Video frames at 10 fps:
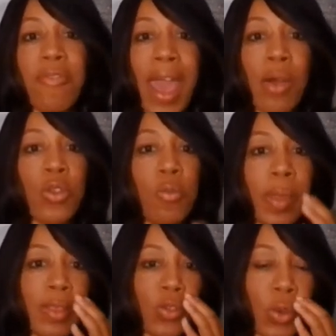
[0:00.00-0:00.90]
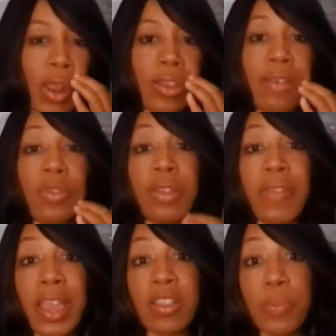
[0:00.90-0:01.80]
value based on our level of
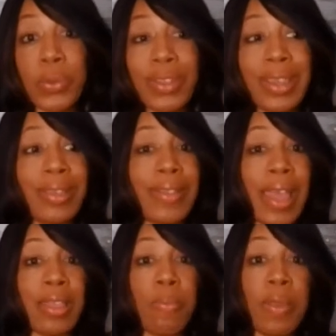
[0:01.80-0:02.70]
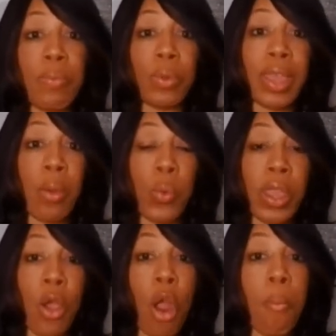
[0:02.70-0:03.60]
expertise expertise and the people that we
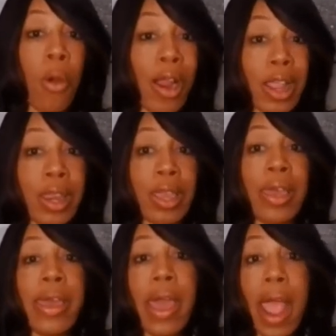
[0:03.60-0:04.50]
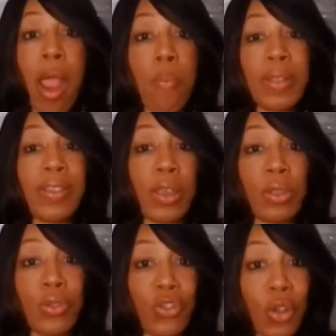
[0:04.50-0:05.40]
are marketing our
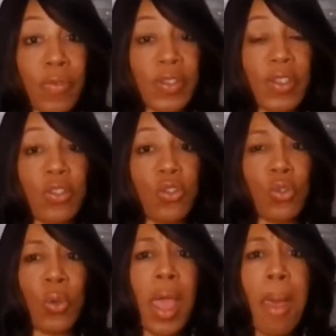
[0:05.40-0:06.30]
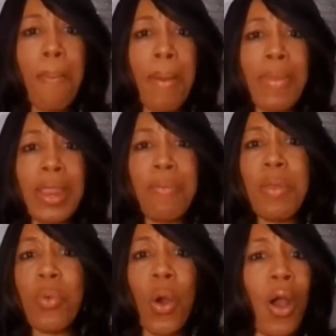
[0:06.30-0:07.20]
particular services to. But many
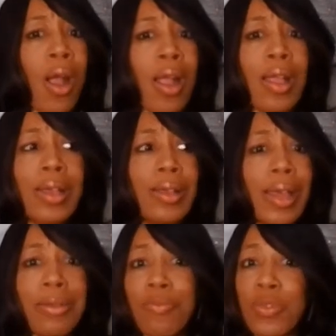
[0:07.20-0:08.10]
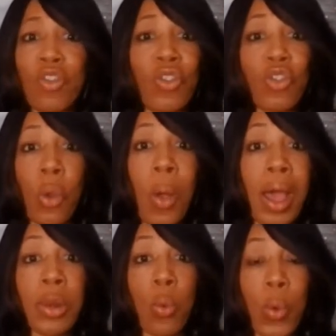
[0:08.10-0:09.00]
people are just so
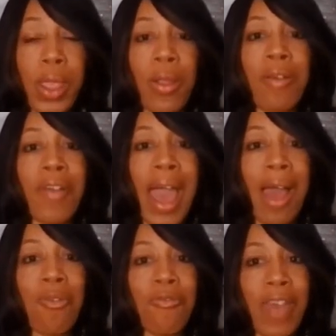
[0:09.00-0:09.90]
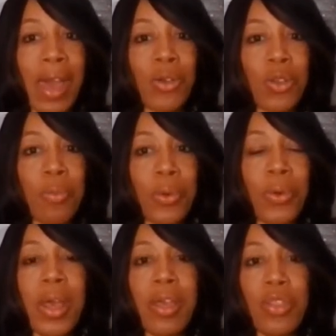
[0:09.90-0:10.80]
unaware of how
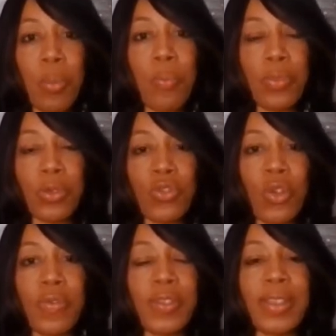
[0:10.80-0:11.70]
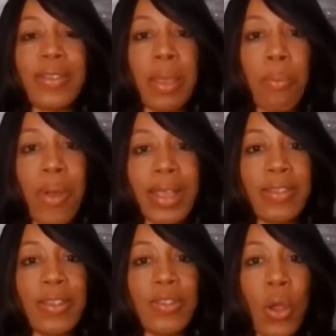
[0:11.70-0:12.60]
valuable their, their services and
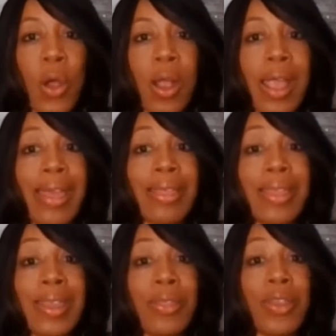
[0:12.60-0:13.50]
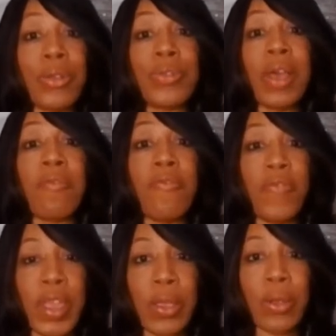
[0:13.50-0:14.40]
prices are. And then there's a
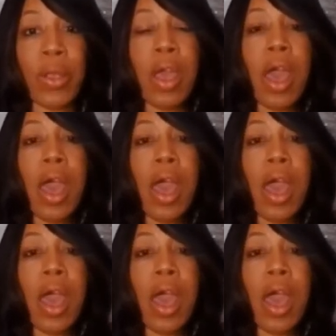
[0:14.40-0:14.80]
fear